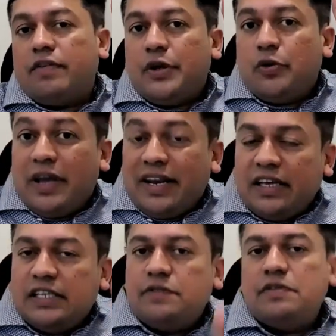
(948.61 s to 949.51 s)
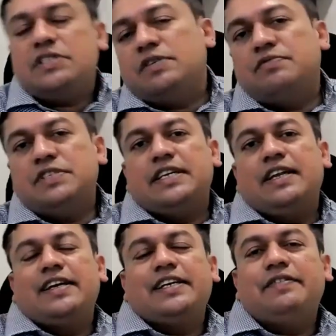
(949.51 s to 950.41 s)
hour you engage with some
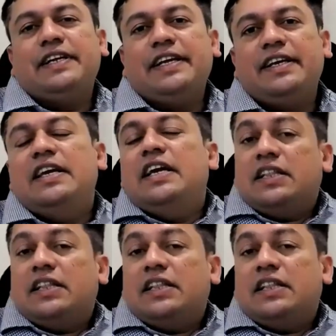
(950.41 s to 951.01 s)
physical activity.